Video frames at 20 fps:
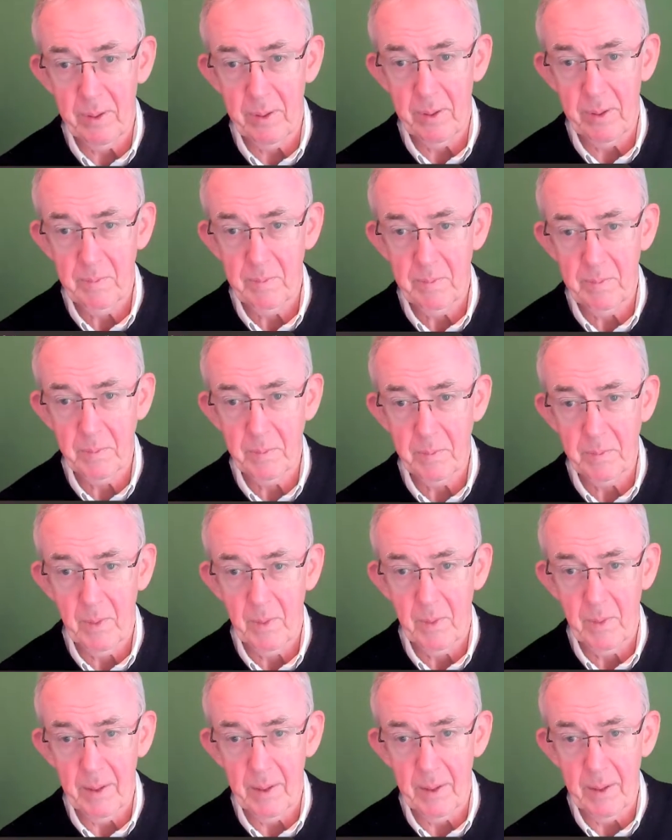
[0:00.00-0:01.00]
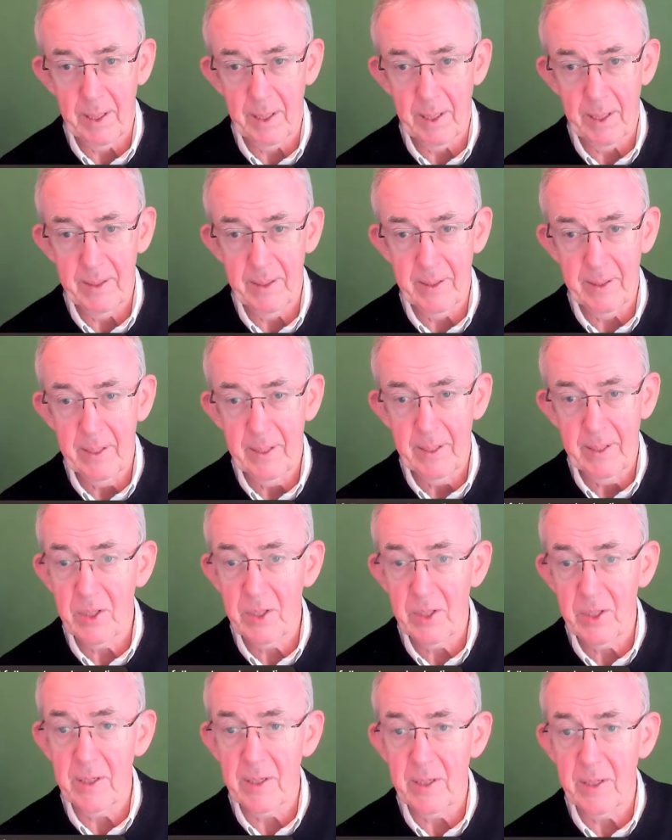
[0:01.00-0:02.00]
Okay, so if you
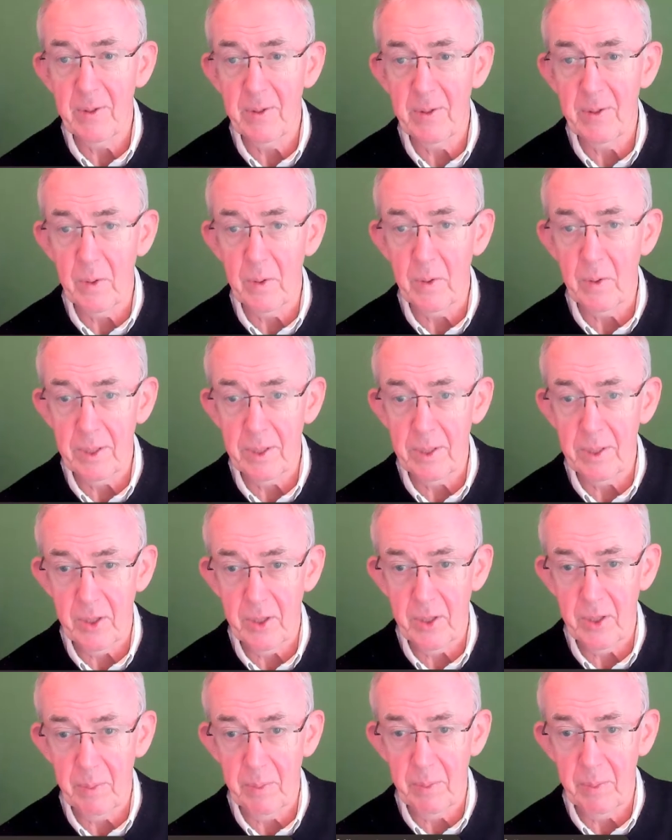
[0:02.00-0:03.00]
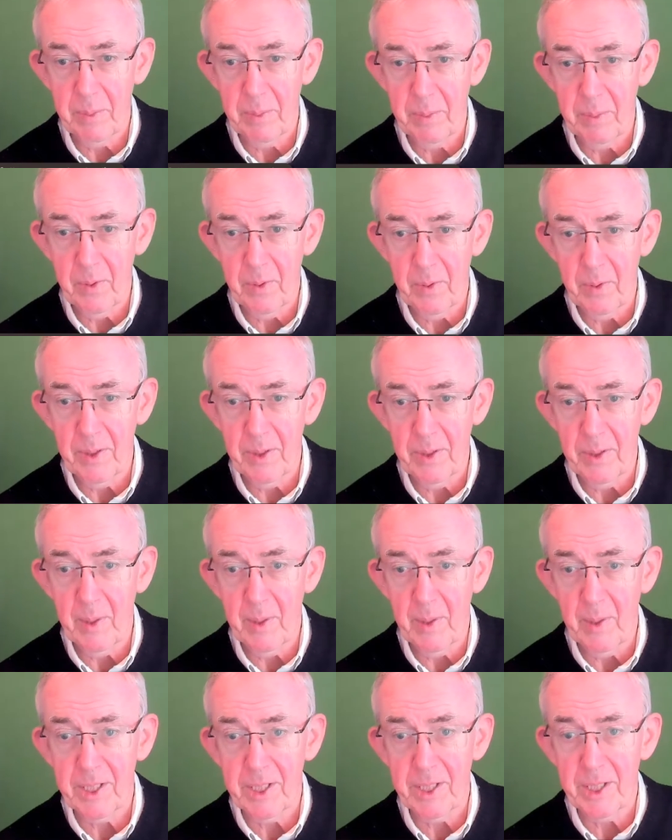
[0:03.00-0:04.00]
want to show people that you actually spent
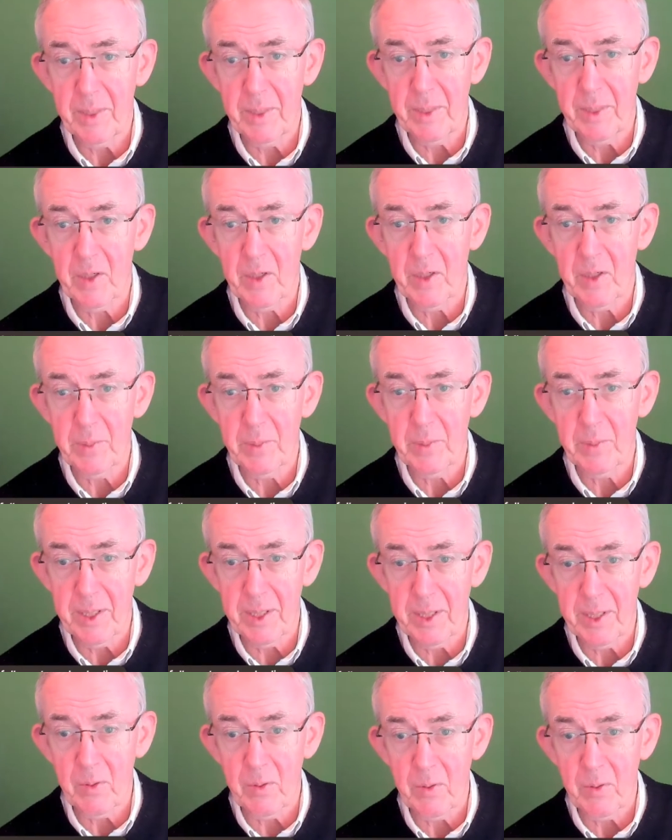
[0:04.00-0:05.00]
Christmas in the Rockies,